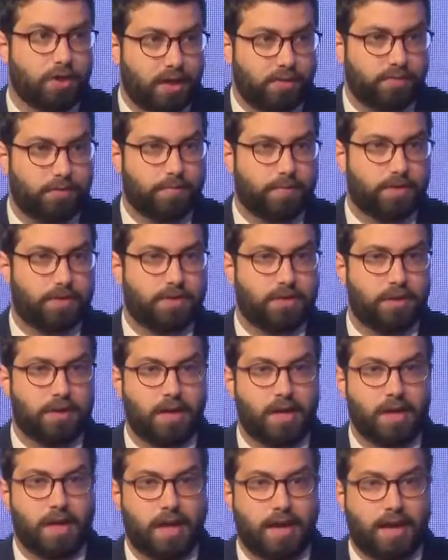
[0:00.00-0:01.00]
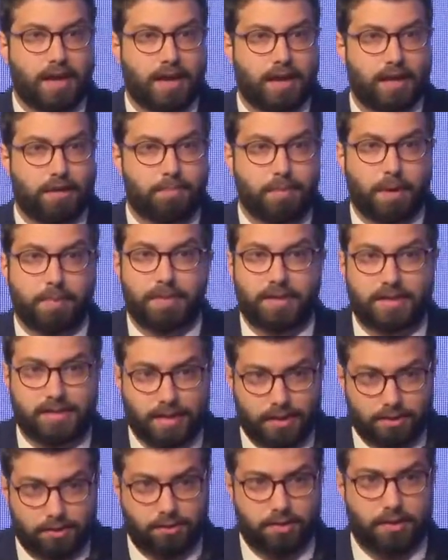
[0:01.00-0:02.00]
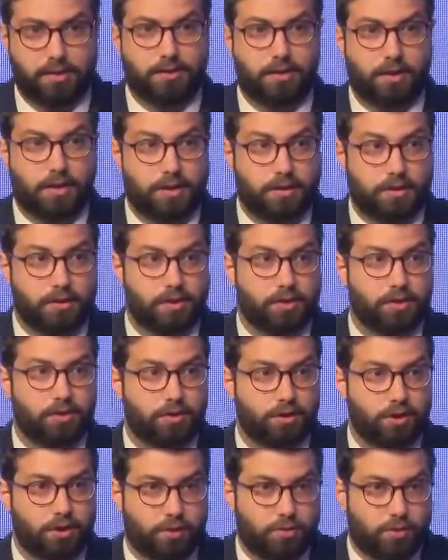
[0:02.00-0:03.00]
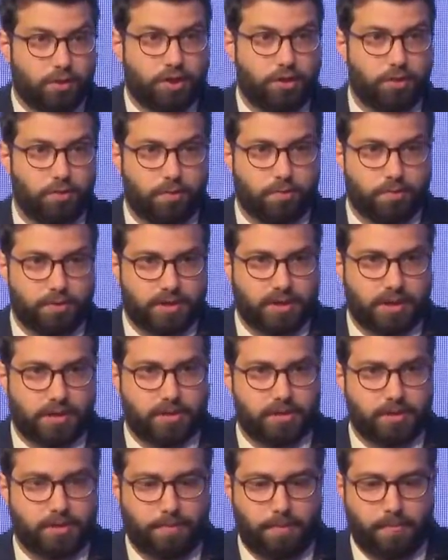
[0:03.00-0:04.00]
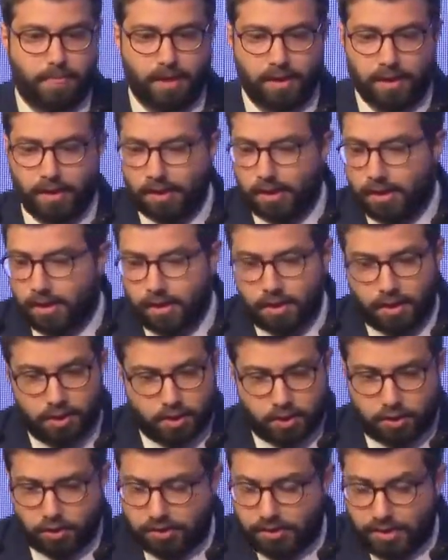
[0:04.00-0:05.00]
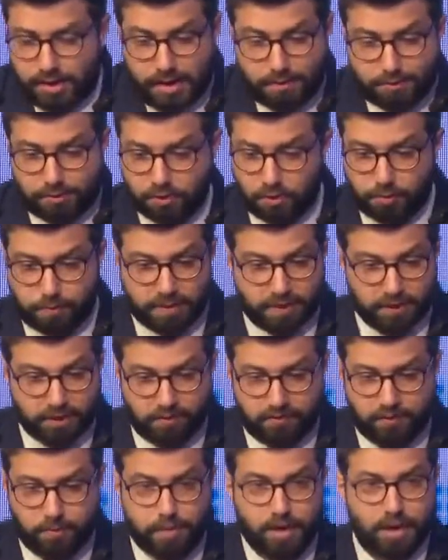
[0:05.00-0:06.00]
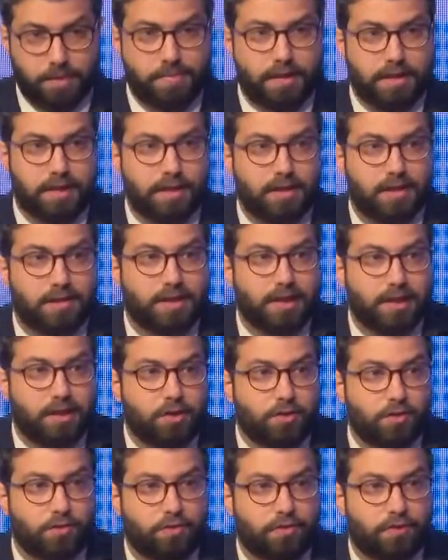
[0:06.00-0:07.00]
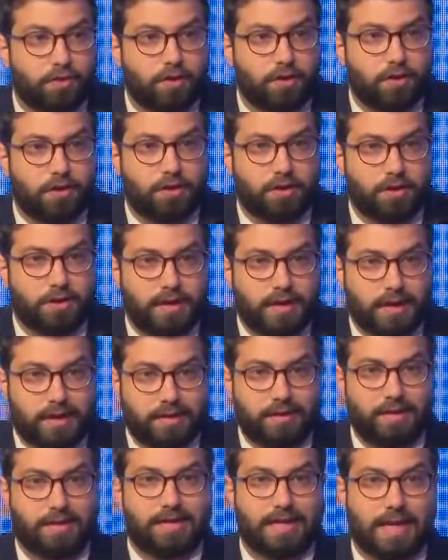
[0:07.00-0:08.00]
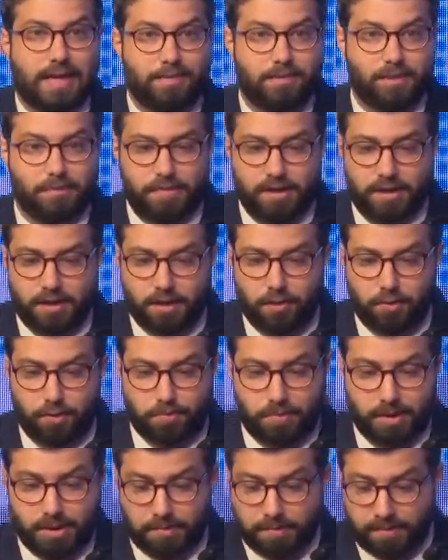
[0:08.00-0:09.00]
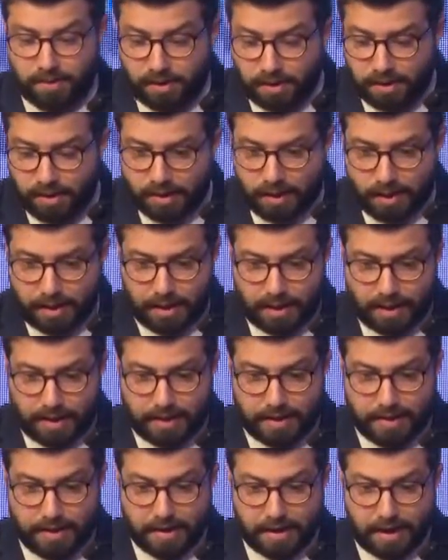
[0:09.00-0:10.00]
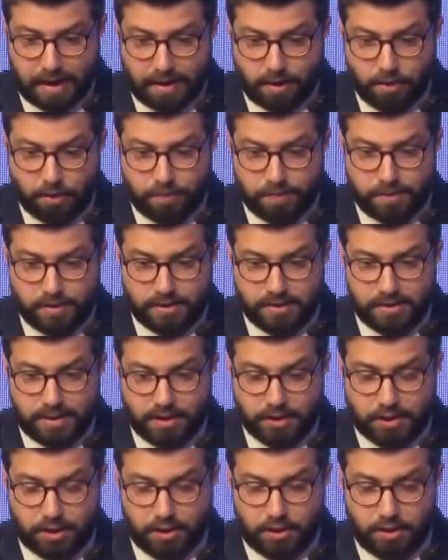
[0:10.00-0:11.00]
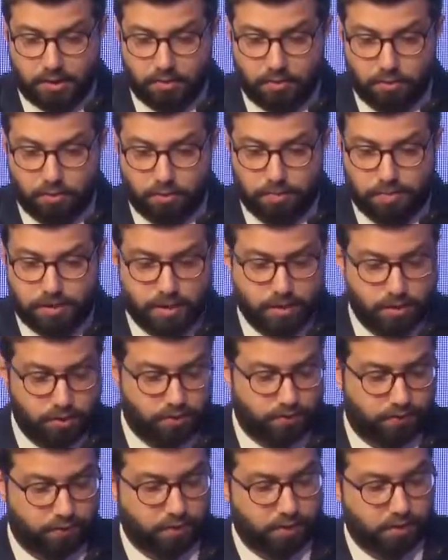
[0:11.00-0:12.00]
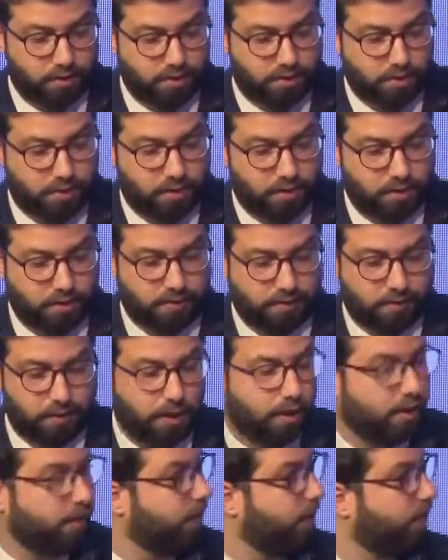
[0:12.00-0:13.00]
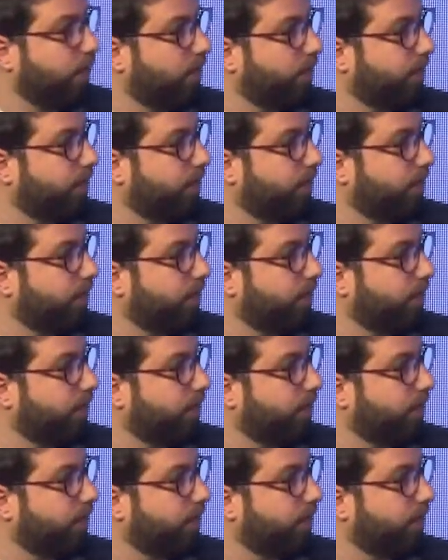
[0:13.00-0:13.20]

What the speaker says: government and public sector institutions which you represent. So it's an absolute pleasure for me to be here. Thank you for taking the time to be here with me, and I hope this session will be useful for all of you.